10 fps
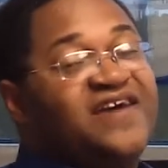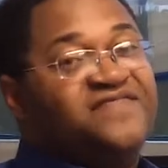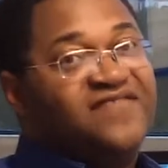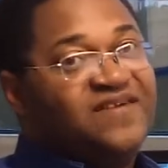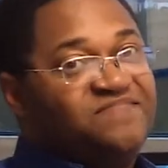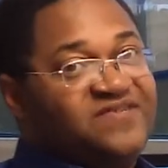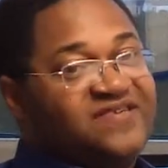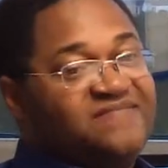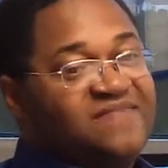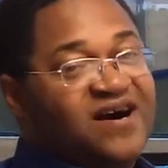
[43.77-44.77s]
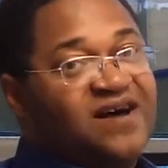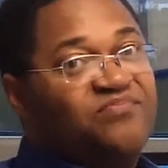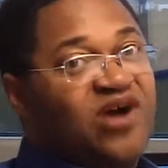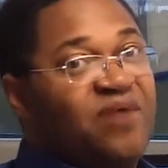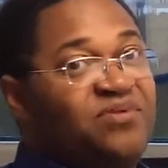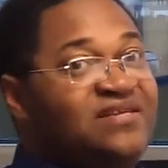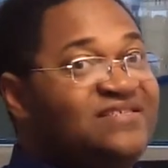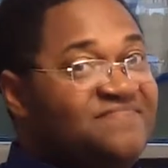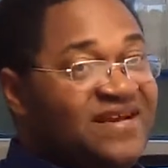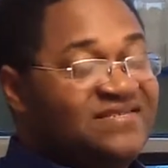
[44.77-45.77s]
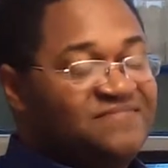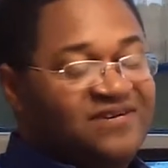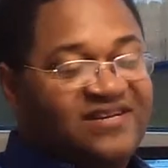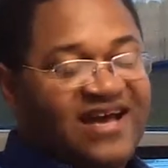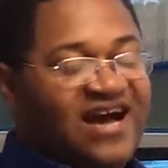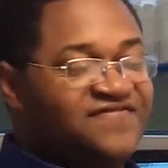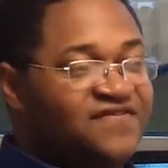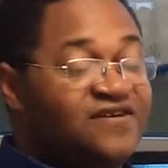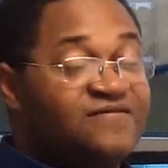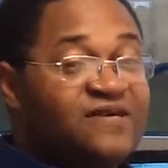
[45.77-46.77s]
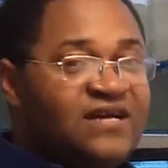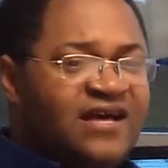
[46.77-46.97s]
and flip some uh, properties to make some good cash flow.